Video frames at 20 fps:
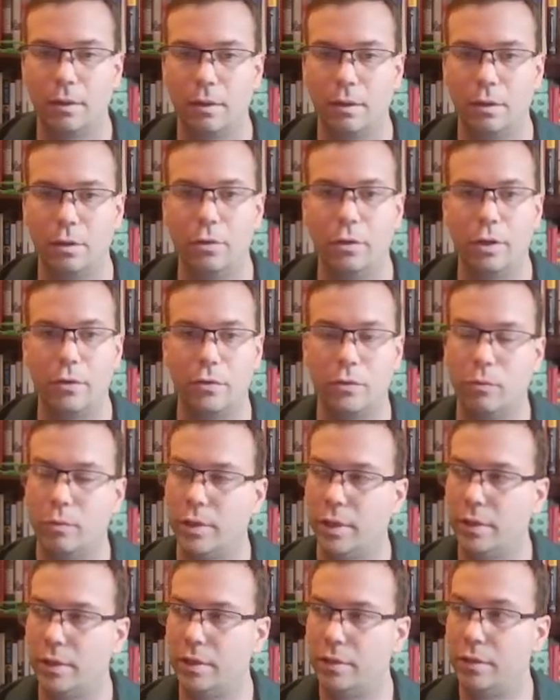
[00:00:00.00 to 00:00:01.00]
Okay, so what
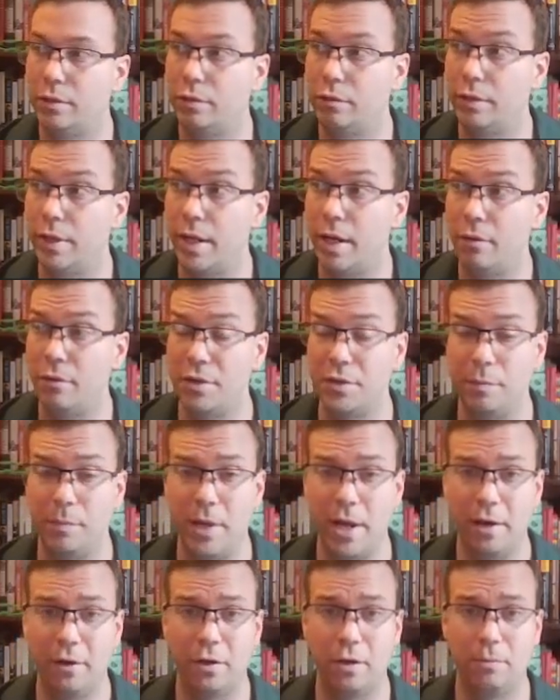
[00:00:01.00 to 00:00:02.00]
I'd like to do now is
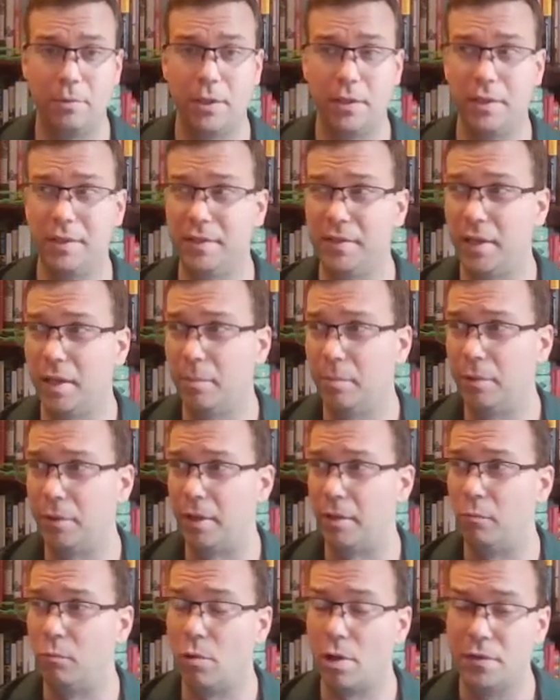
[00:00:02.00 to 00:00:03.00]
back up to the example
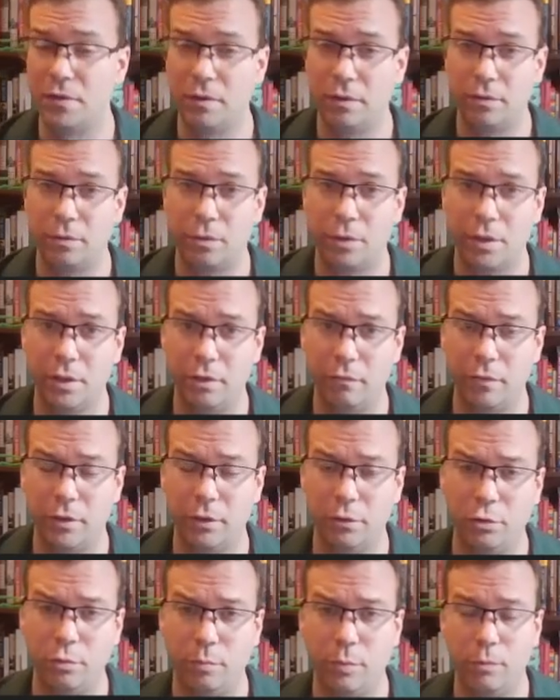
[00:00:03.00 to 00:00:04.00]
that wasn't throwing an infinite
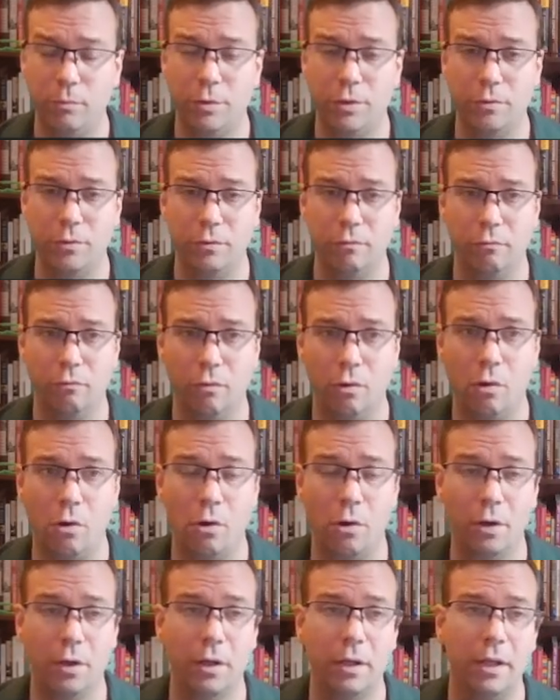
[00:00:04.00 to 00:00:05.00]
loop, but which was
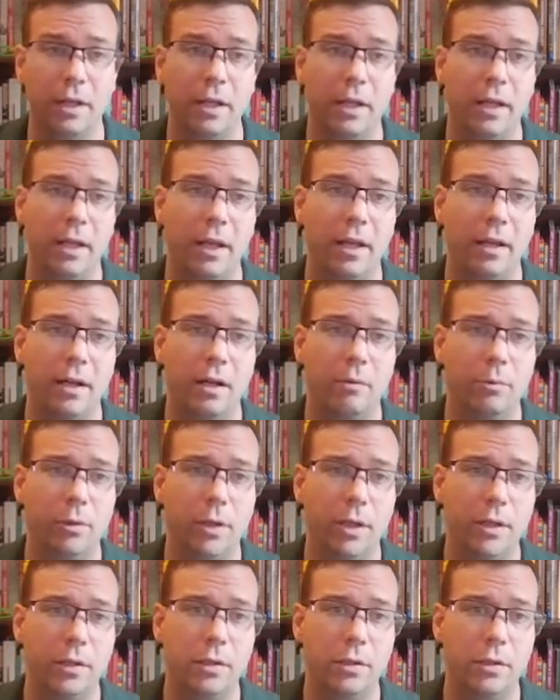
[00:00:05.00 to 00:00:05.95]
wrong. And I would like to